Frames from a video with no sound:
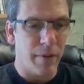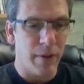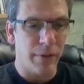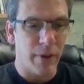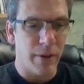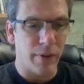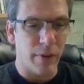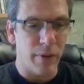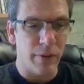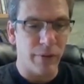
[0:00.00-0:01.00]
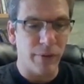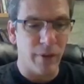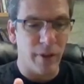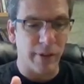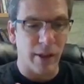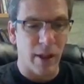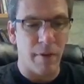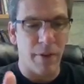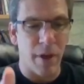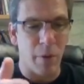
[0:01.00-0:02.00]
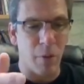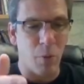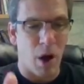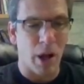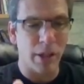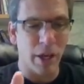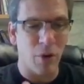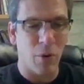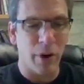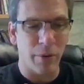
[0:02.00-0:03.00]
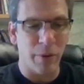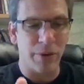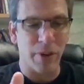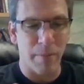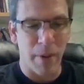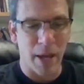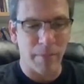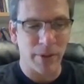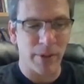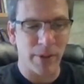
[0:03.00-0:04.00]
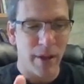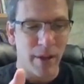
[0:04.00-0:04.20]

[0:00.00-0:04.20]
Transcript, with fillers: he says, and this is love that we walk according to his commandments.